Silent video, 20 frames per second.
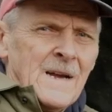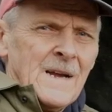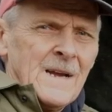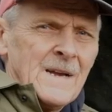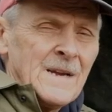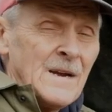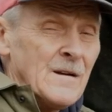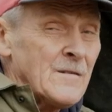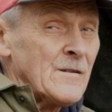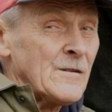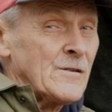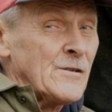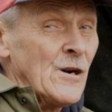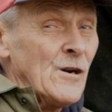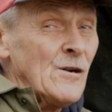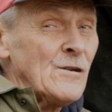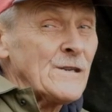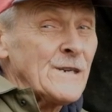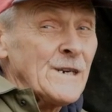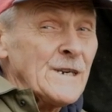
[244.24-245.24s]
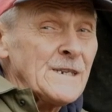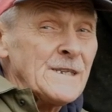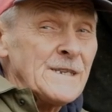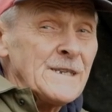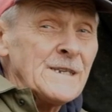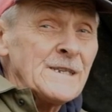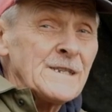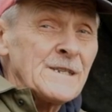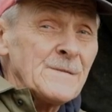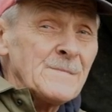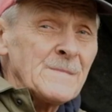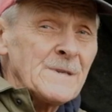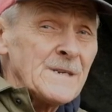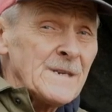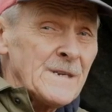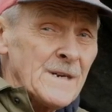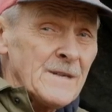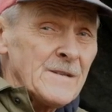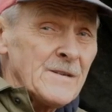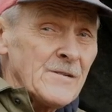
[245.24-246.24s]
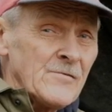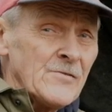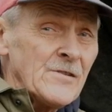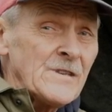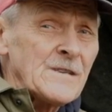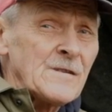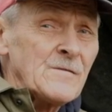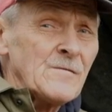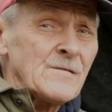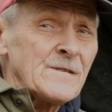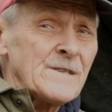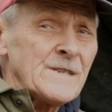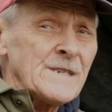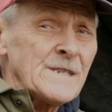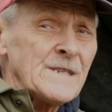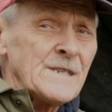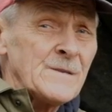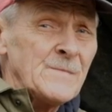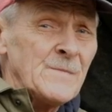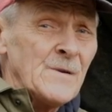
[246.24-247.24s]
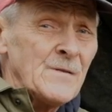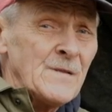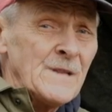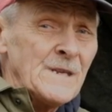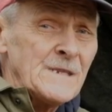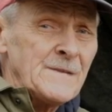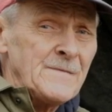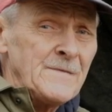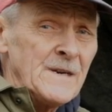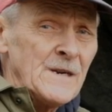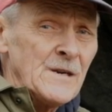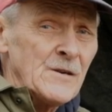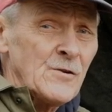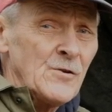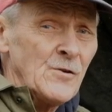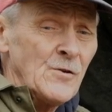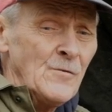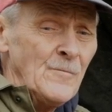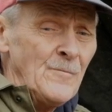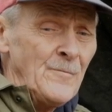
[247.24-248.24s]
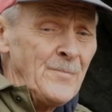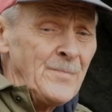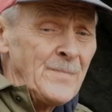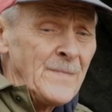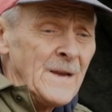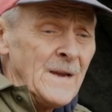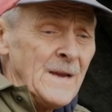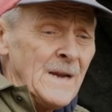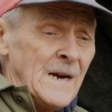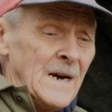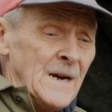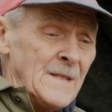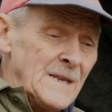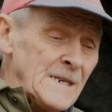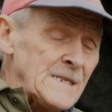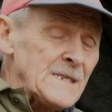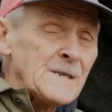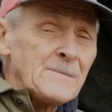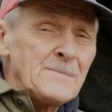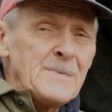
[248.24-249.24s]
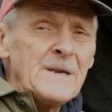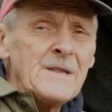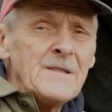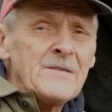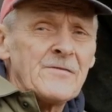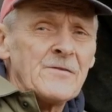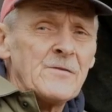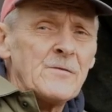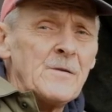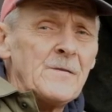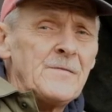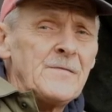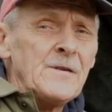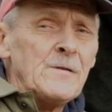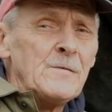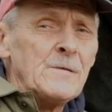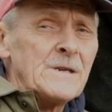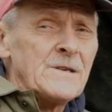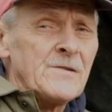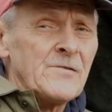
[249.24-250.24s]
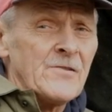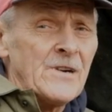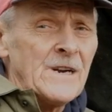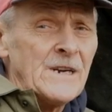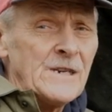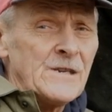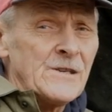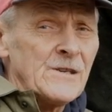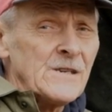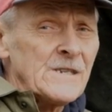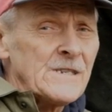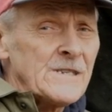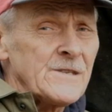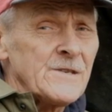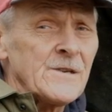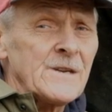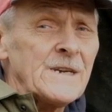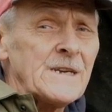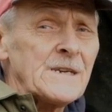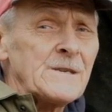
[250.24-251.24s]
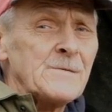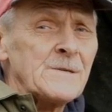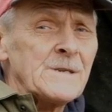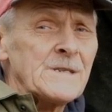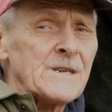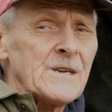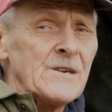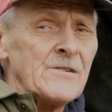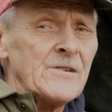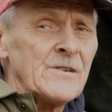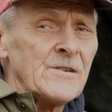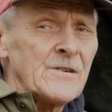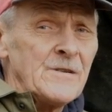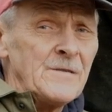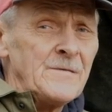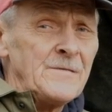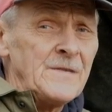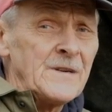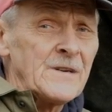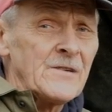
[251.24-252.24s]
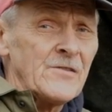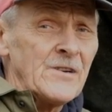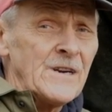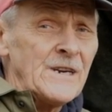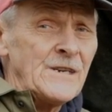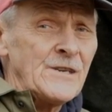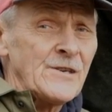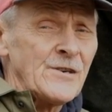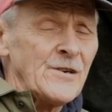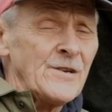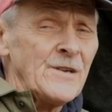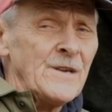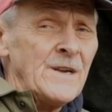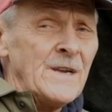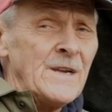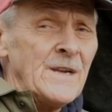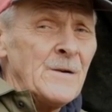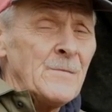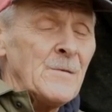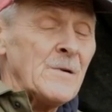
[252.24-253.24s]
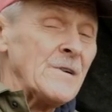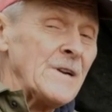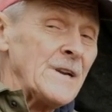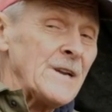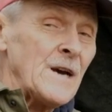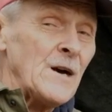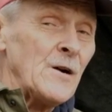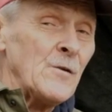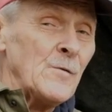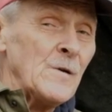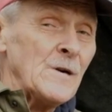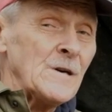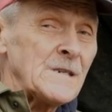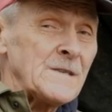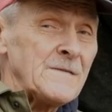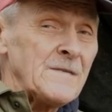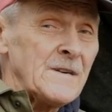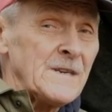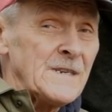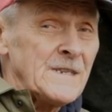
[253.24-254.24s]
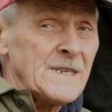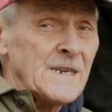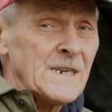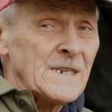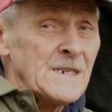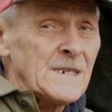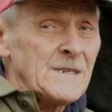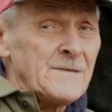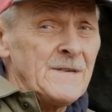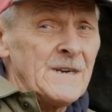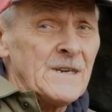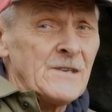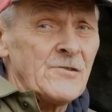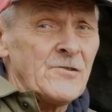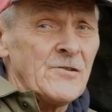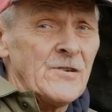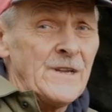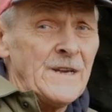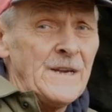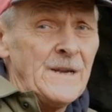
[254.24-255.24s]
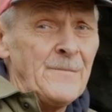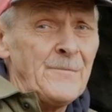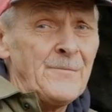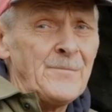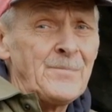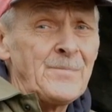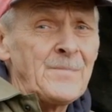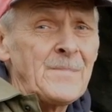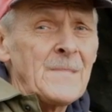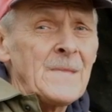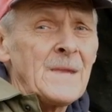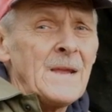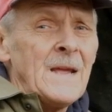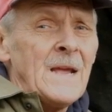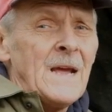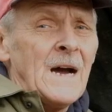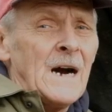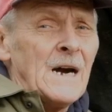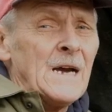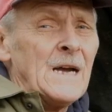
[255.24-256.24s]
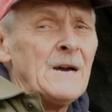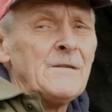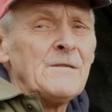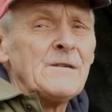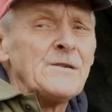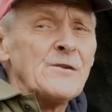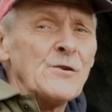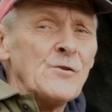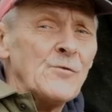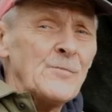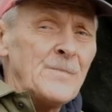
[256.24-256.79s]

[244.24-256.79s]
Now, the charging system is another critical system on this vehicle. And this has been through a few iterations to get to its current configuration, where it now works very satisfactorily. I have a dual